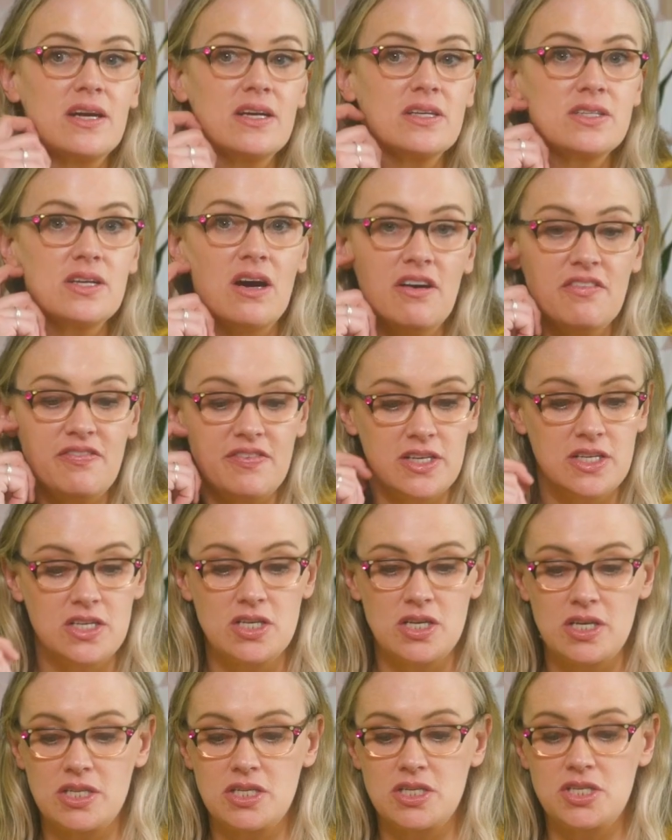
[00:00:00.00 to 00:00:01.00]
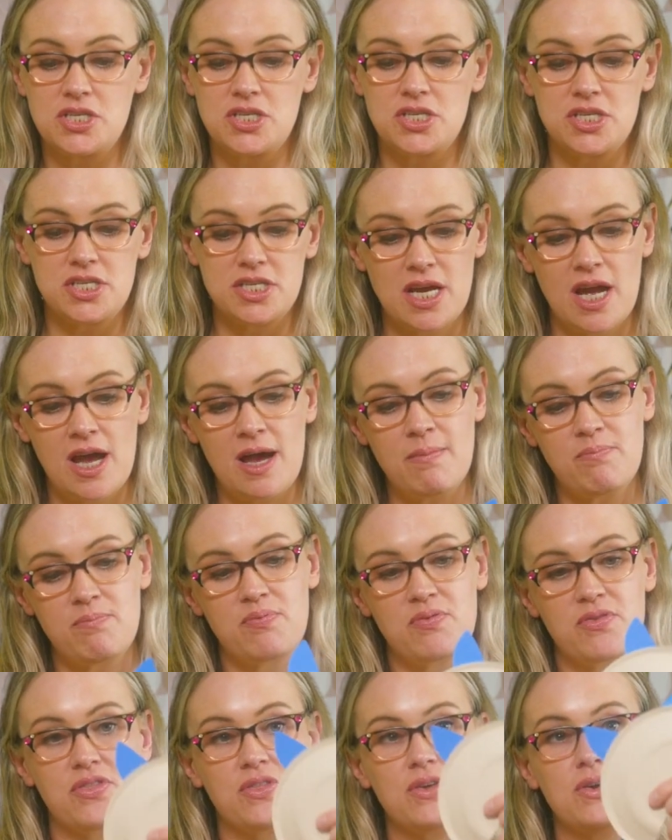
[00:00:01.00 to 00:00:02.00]
our dolphin jump
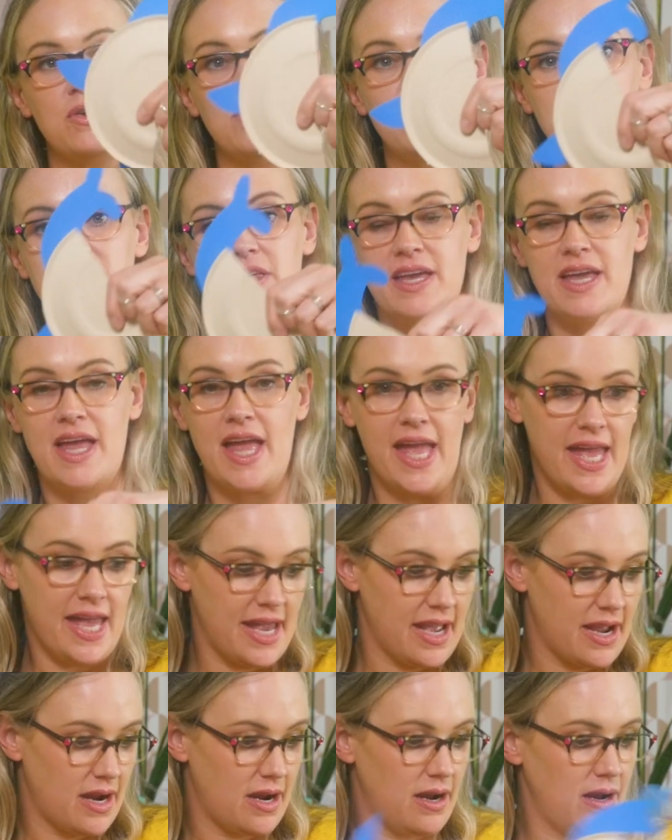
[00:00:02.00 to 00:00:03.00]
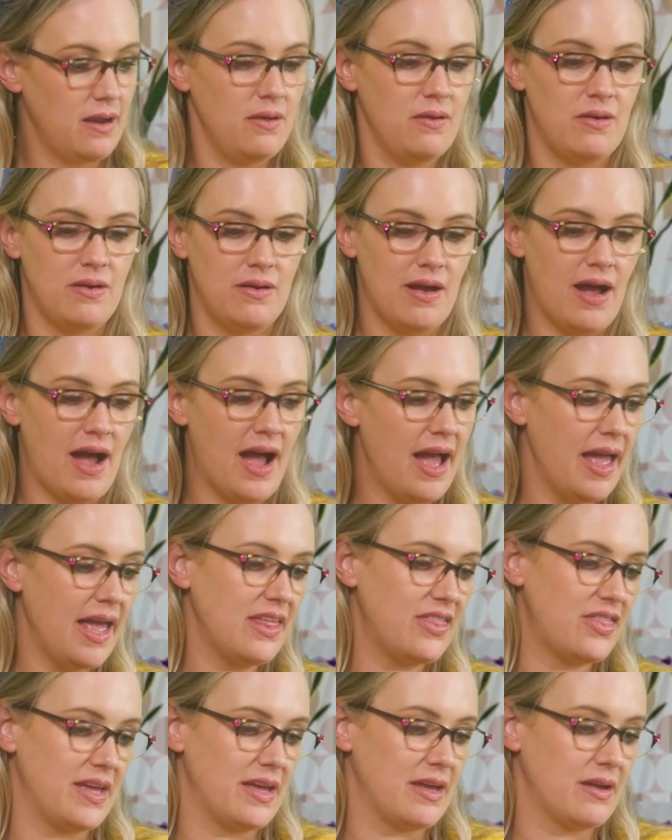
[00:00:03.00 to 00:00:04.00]
through the air, I
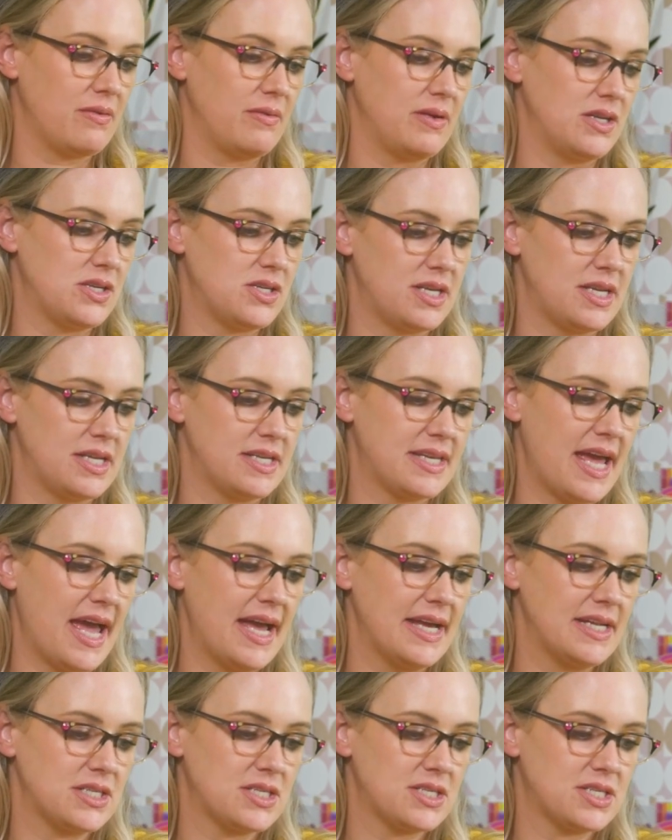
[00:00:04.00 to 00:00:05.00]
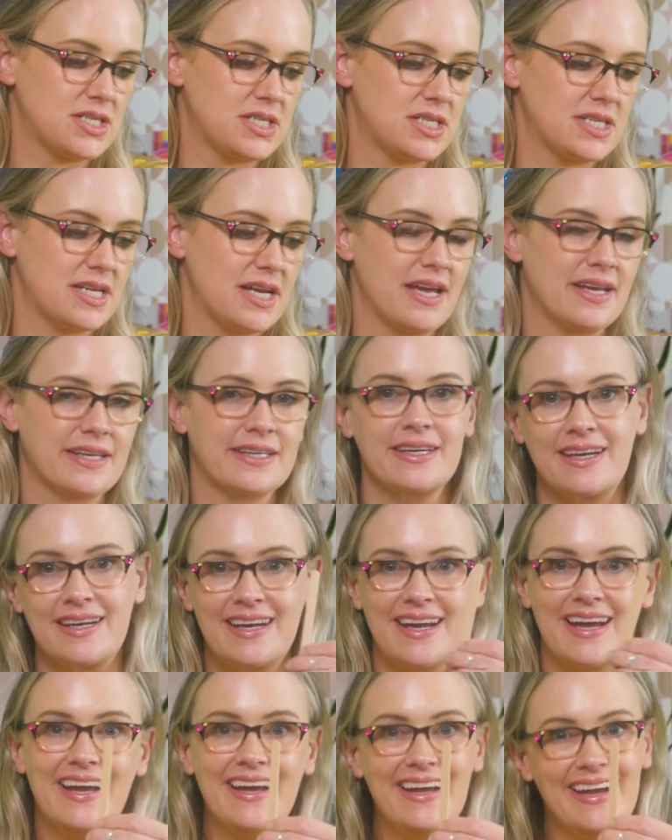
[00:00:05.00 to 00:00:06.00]
think we should attach
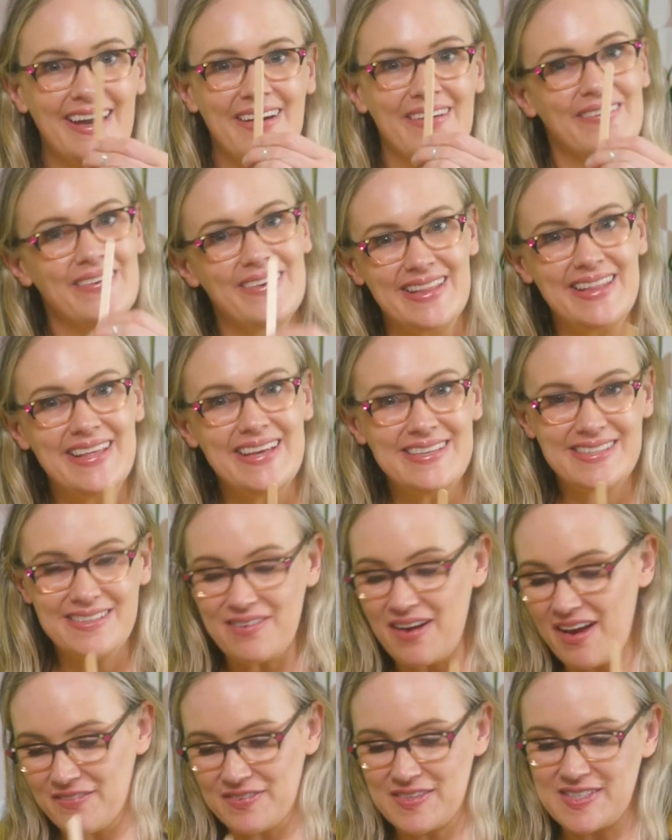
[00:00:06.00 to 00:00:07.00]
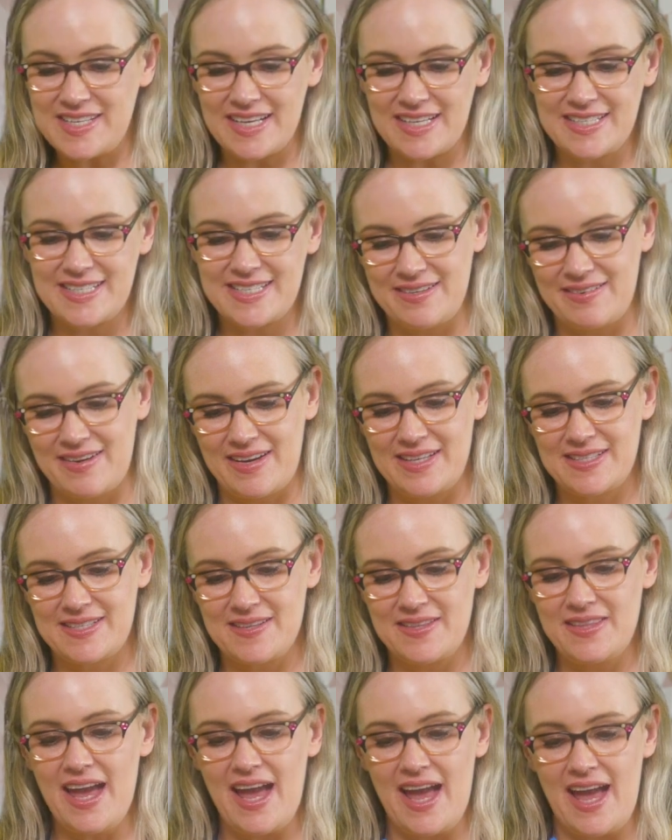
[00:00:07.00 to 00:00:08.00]
one of these craft sticks to it.
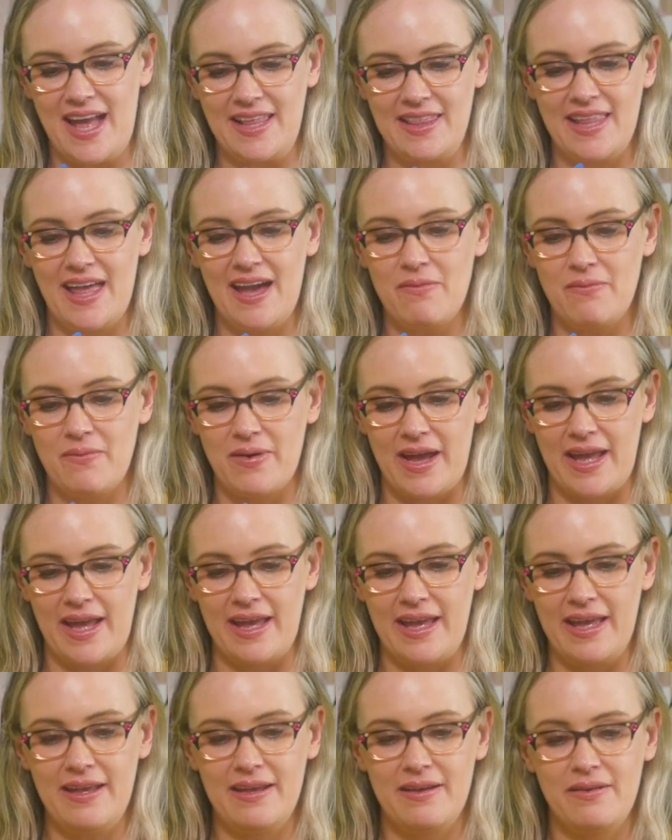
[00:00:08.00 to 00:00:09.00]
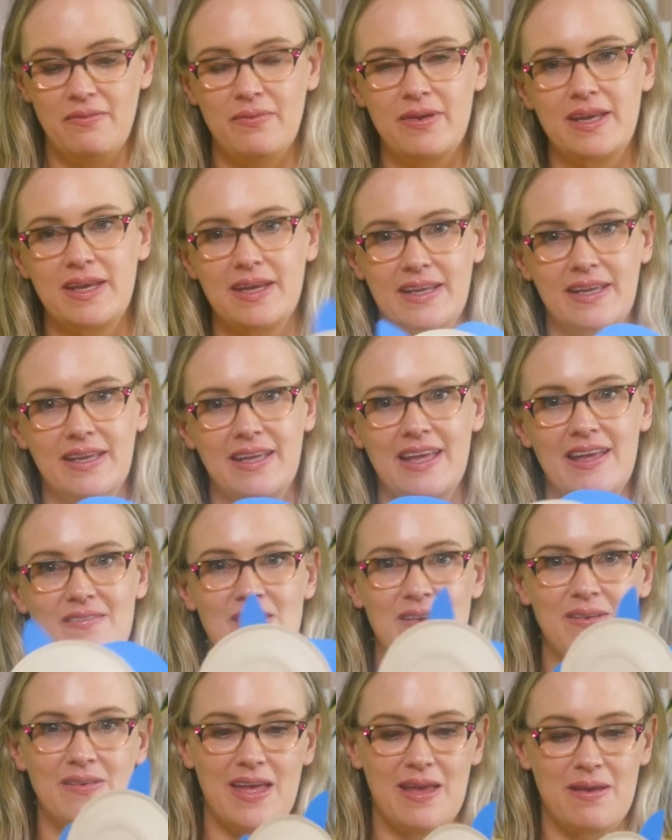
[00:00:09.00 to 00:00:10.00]
So then that way we can
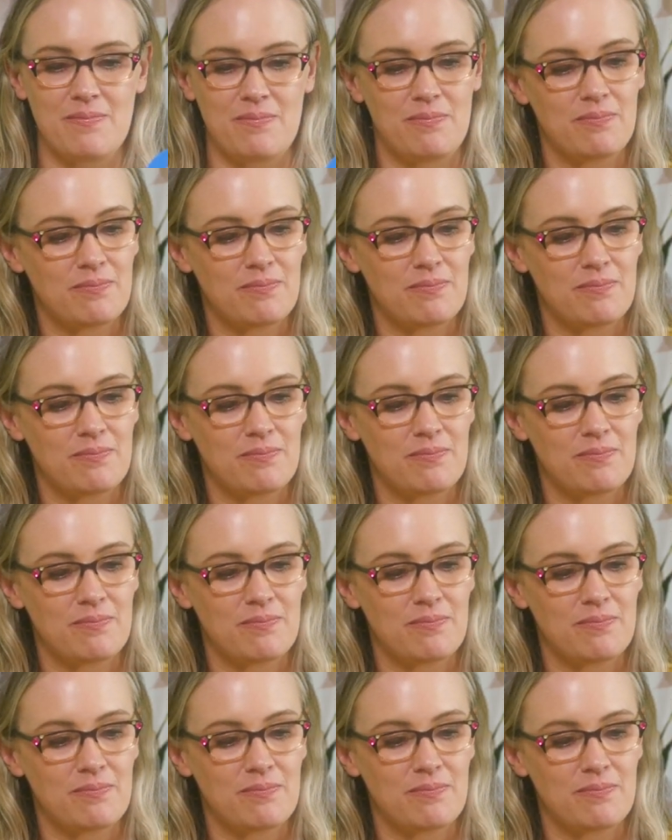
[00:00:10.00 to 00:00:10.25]
even like